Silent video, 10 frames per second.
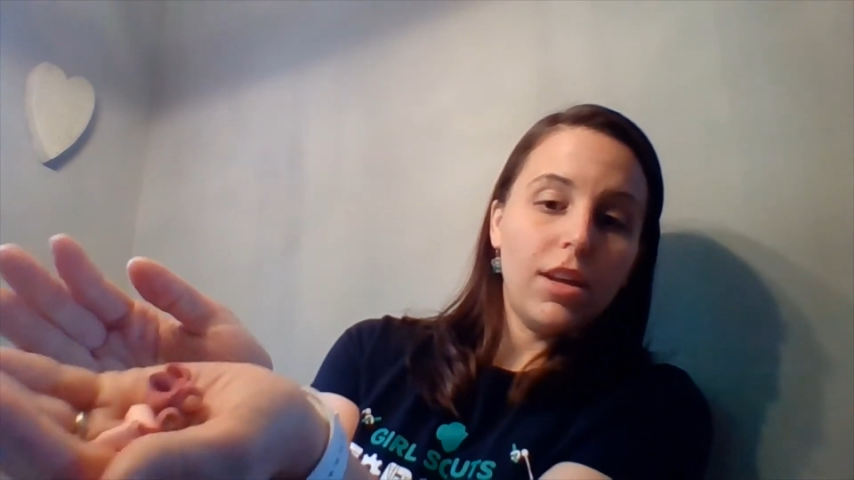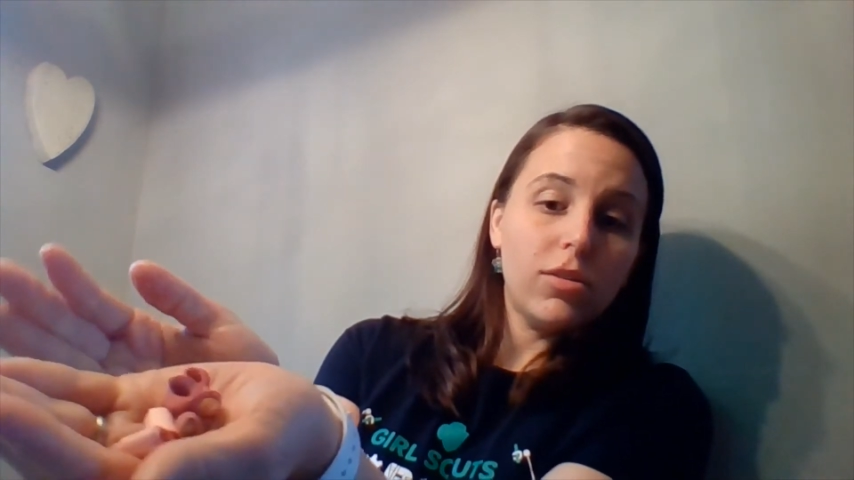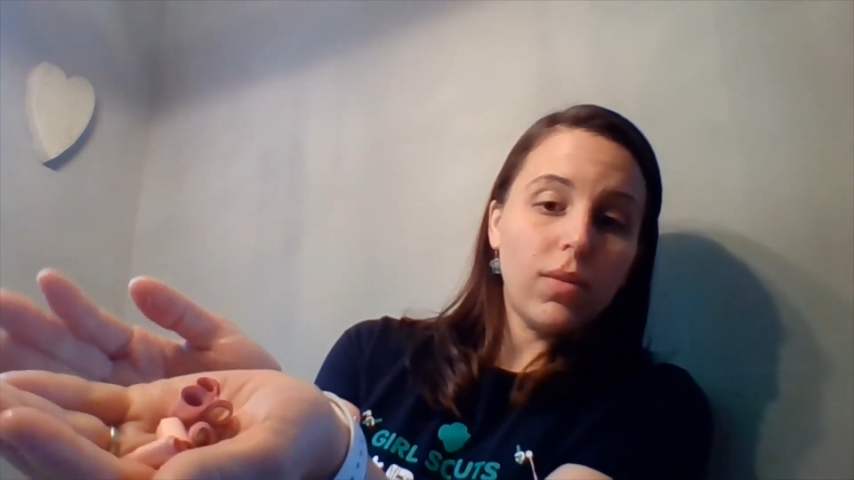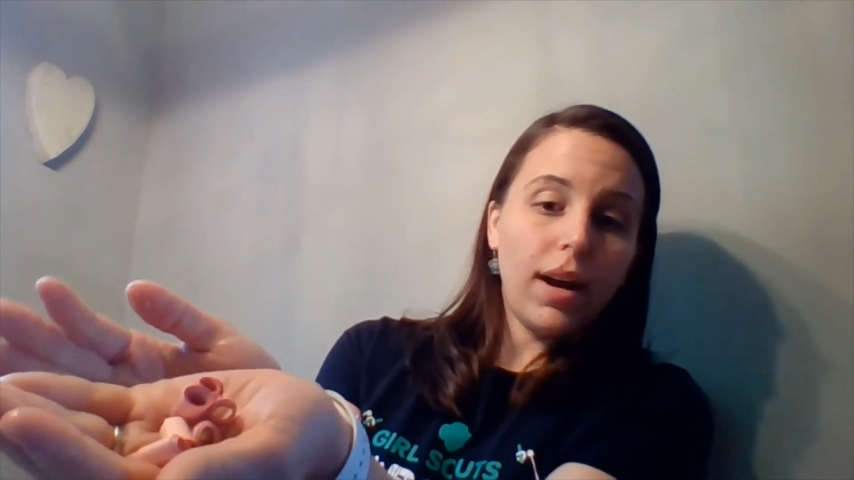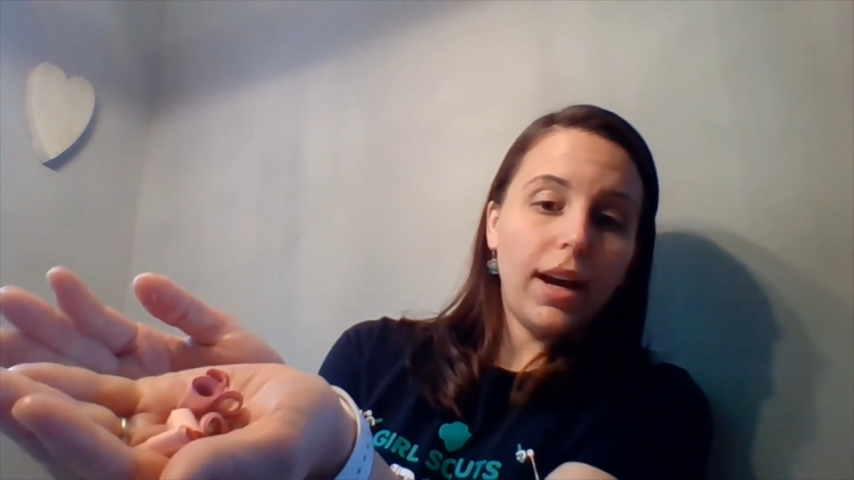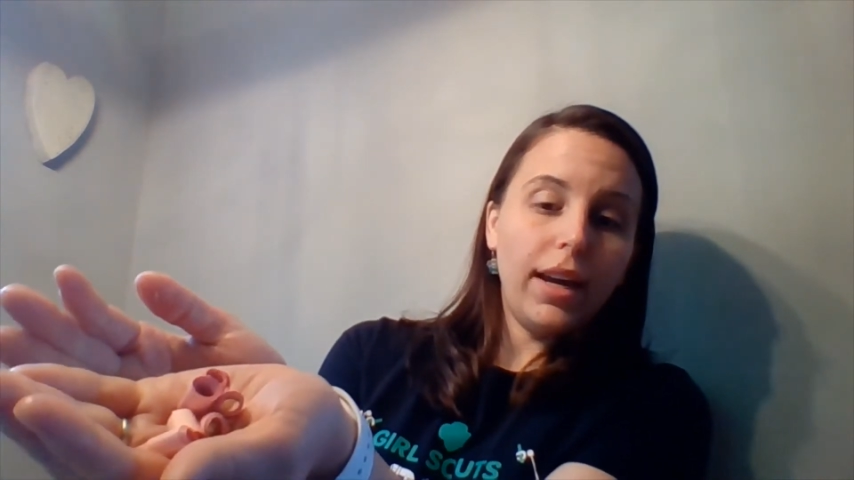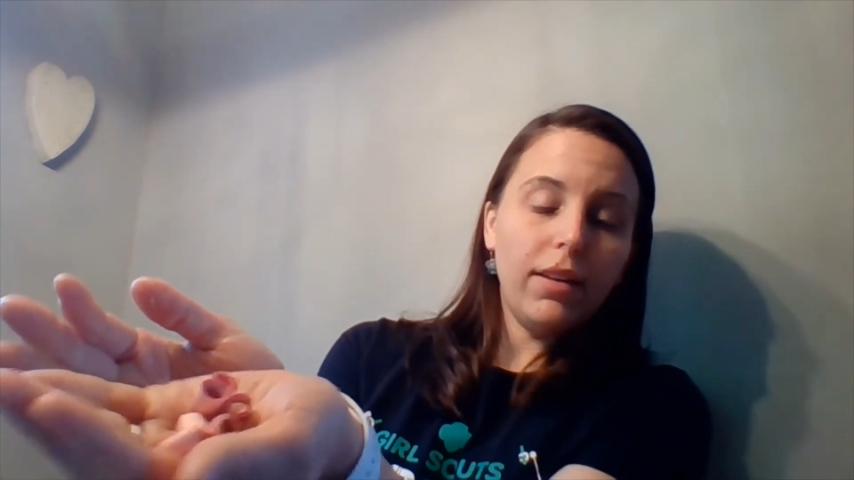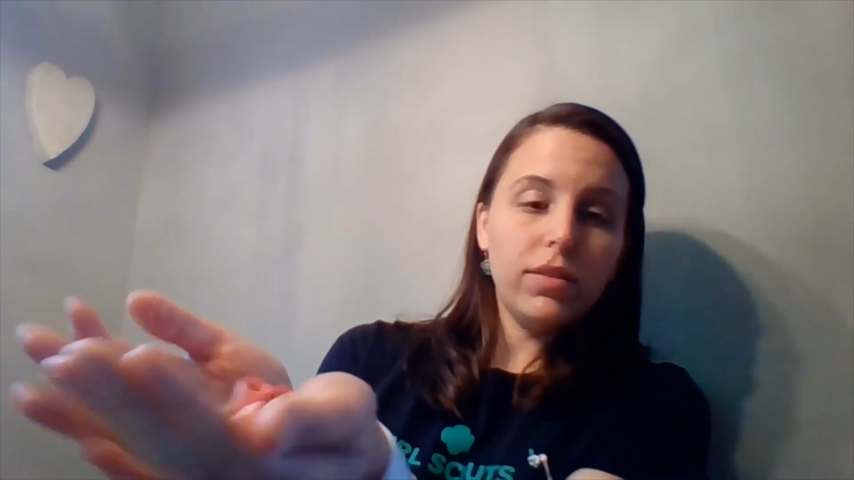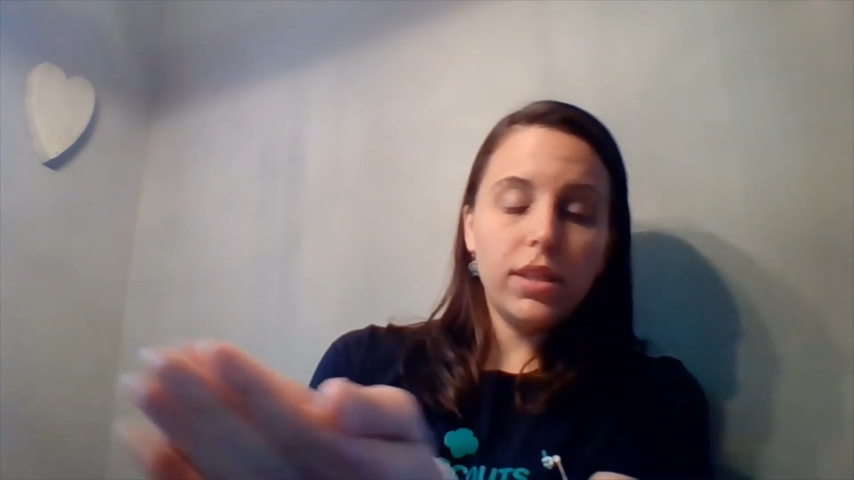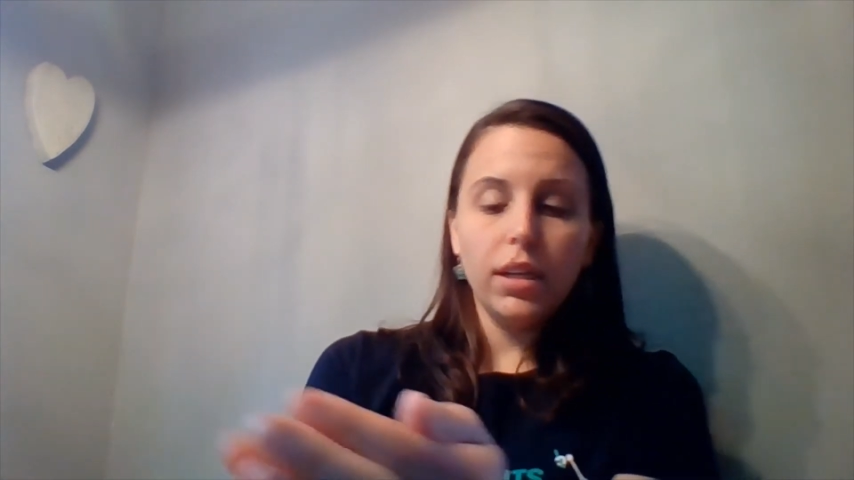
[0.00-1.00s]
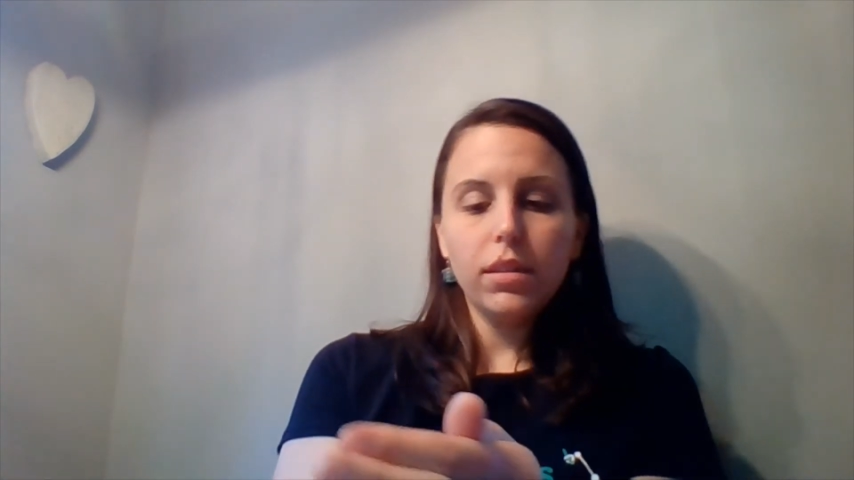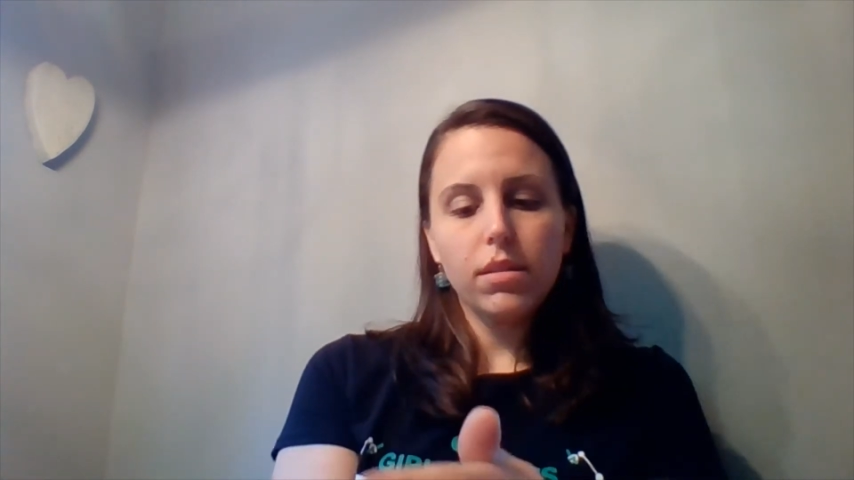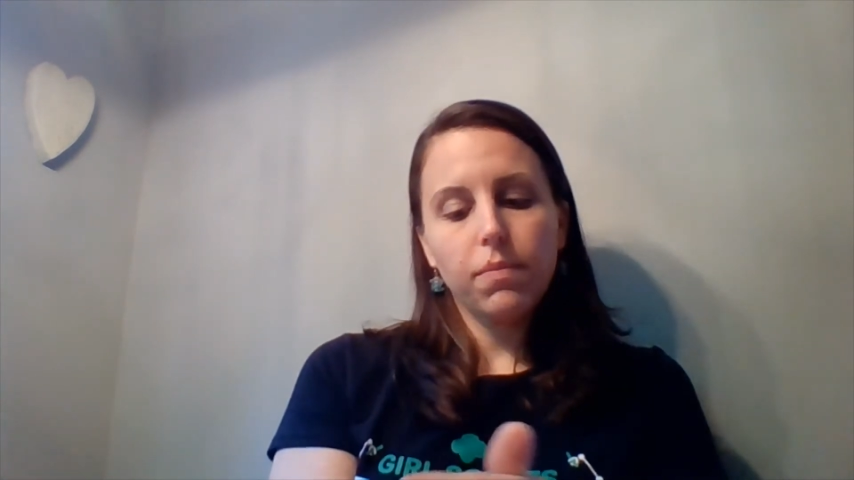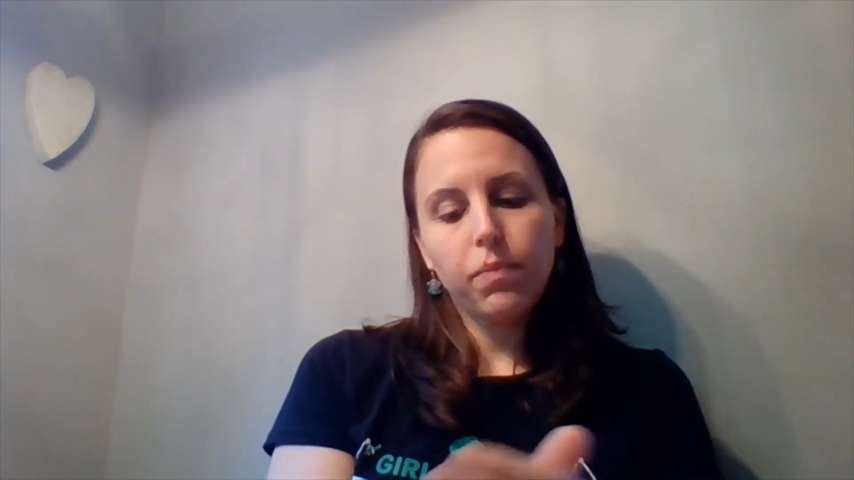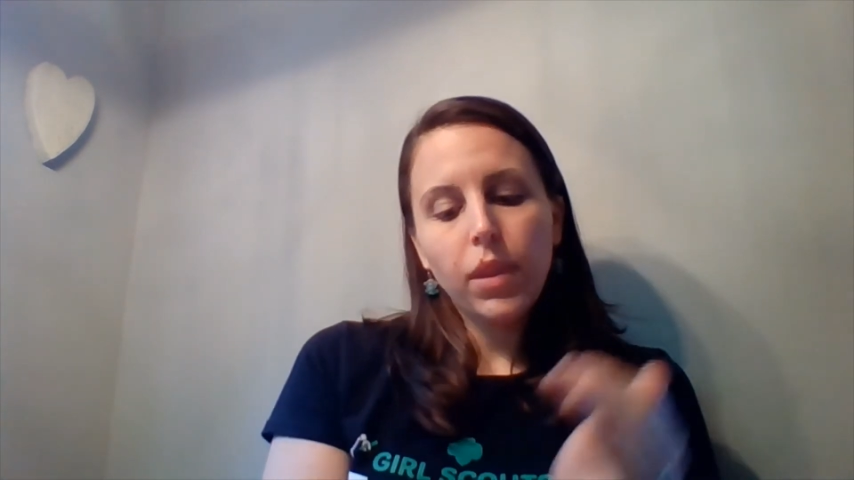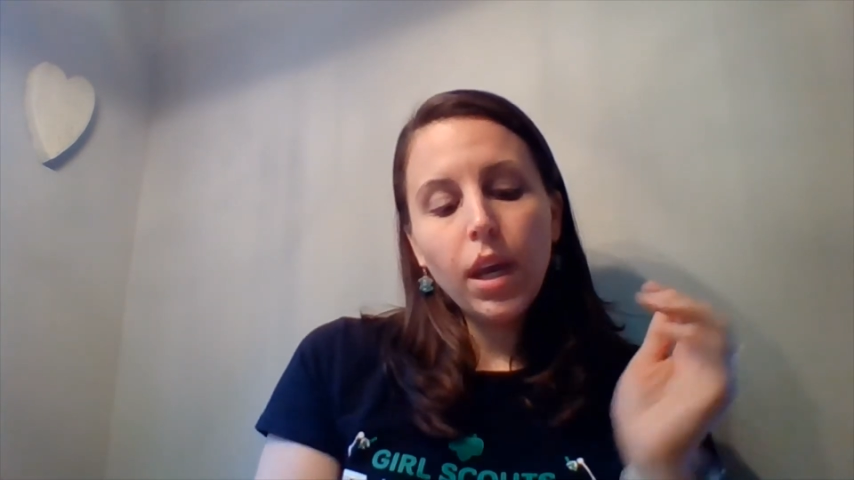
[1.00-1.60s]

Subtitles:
So I have 6.